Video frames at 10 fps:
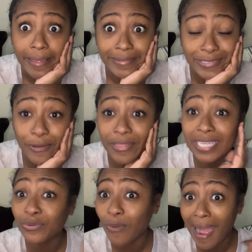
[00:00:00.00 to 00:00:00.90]
So
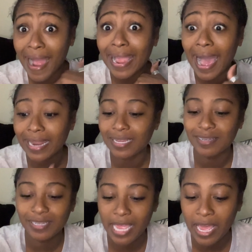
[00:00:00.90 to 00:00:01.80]
that's why I got
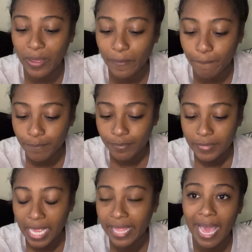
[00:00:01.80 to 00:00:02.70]
it. Um,
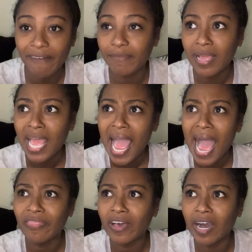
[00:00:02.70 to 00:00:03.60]
and I,
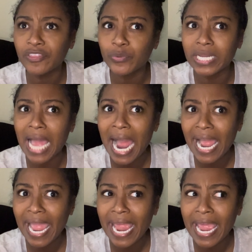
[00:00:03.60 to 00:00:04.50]
the other one I
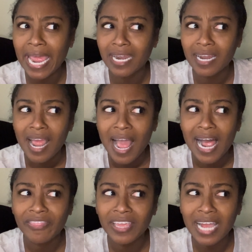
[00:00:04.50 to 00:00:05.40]
had, I
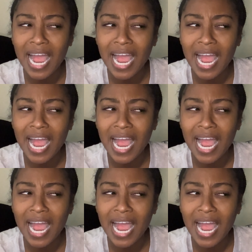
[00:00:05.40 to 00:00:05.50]
think I